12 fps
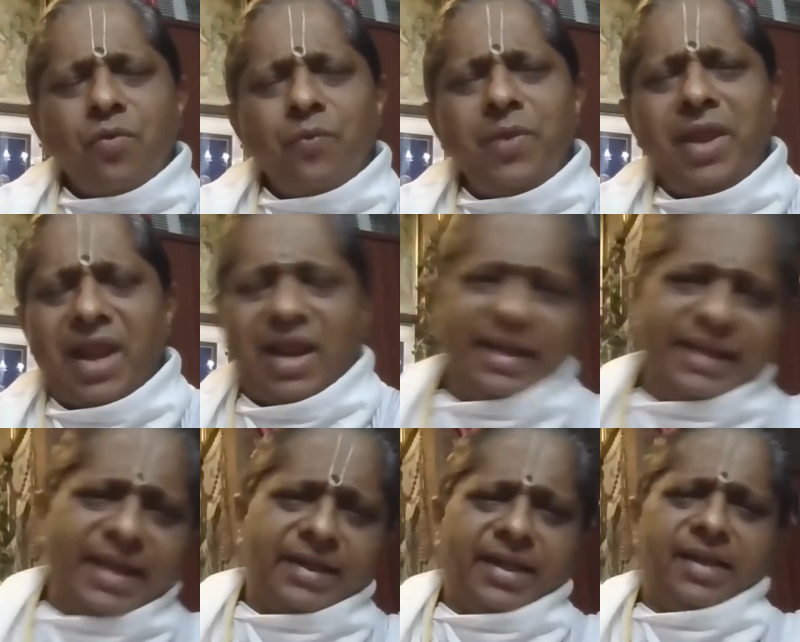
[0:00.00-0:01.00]
we
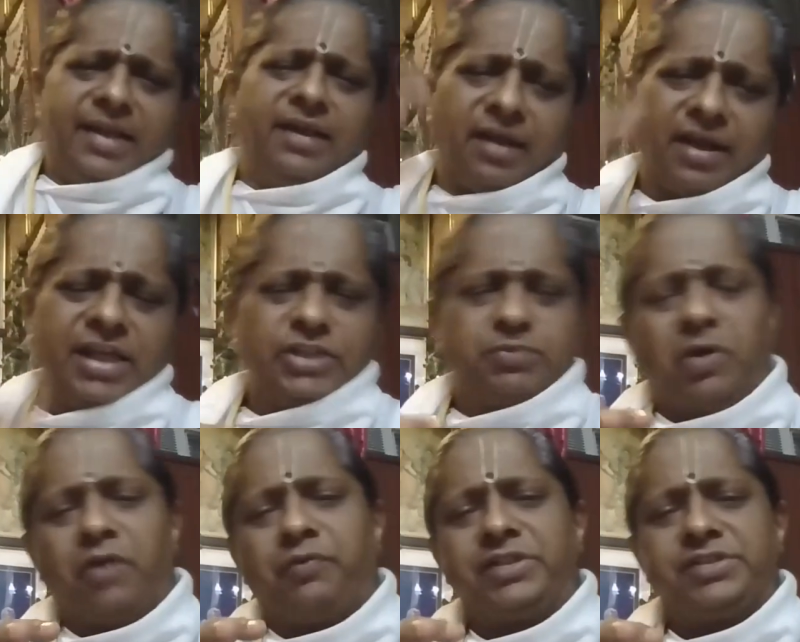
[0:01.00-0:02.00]
get a grasp
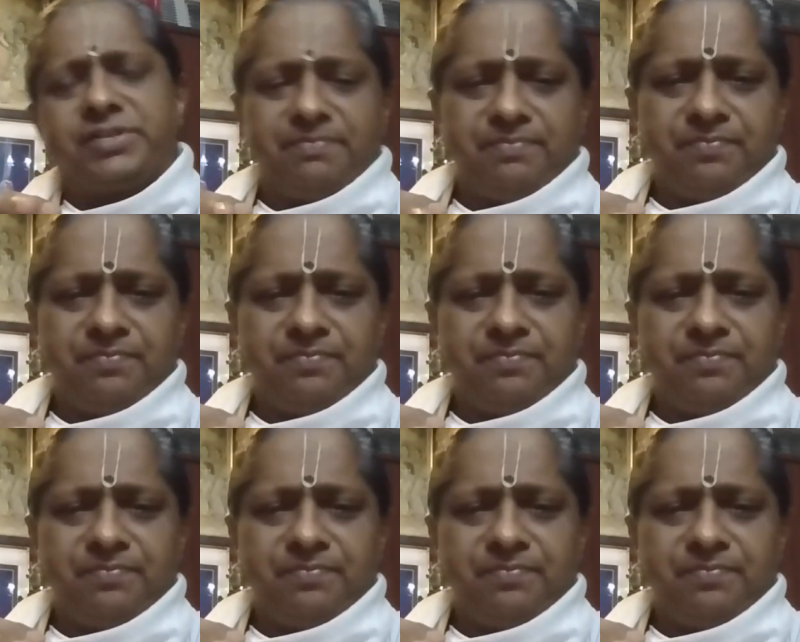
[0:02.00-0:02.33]
of its